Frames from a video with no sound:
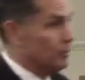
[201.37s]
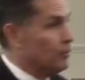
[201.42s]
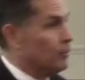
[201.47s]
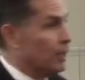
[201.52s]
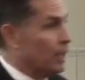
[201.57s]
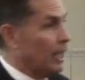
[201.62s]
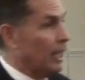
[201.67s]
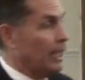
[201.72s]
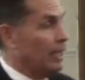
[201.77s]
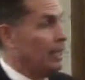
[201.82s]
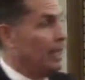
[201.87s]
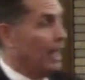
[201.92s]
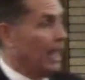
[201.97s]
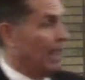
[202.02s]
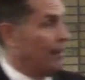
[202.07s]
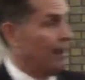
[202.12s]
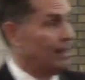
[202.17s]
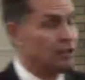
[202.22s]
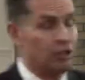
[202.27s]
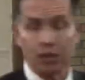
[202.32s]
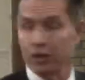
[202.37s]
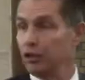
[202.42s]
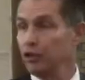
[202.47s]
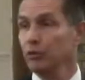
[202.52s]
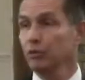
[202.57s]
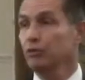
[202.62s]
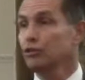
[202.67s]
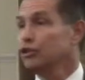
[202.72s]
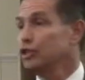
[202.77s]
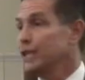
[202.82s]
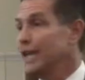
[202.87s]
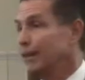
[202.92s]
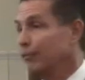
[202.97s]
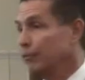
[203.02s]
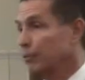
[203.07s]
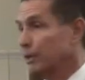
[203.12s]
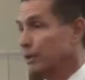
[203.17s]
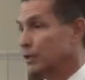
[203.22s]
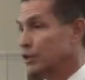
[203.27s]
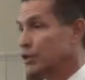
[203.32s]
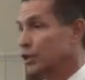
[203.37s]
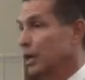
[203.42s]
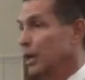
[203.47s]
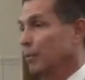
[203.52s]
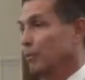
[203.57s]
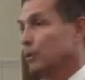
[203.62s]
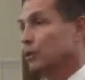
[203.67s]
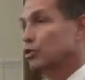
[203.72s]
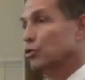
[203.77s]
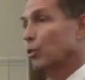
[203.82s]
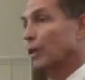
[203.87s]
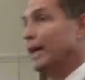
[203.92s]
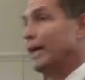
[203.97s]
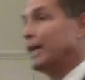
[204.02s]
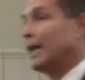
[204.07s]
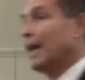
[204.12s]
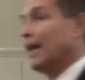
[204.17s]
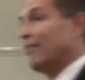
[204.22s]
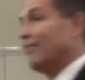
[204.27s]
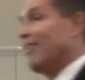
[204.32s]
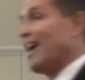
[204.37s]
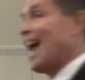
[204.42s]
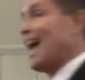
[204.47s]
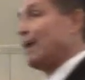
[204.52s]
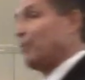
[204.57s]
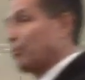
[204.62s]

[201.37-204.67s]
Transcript: Okay? And that's a huge difference between that